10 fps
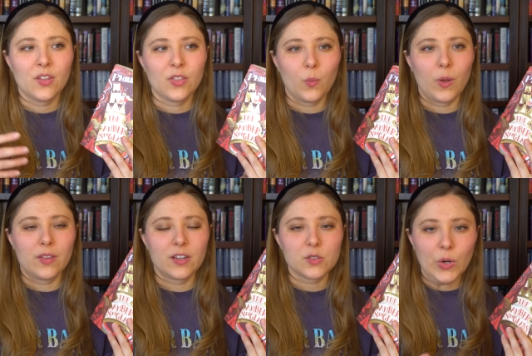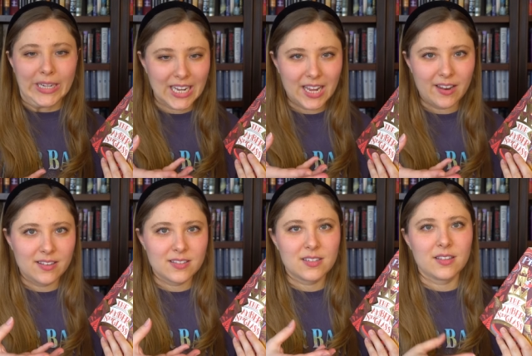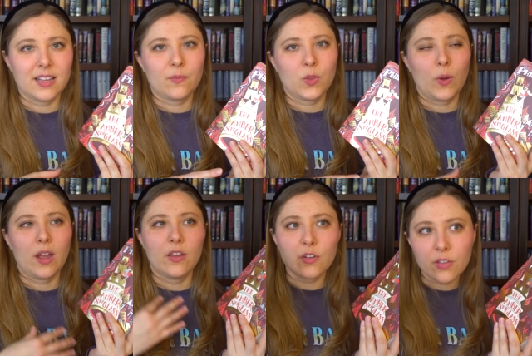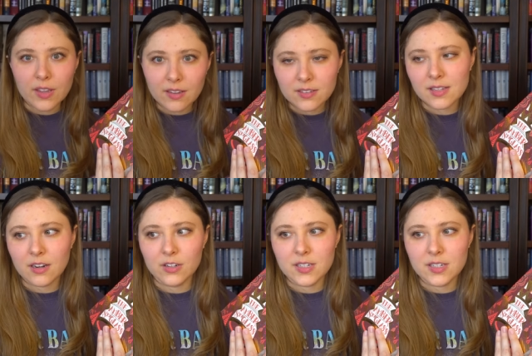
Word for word: the way that it's organized, like, the way other things then are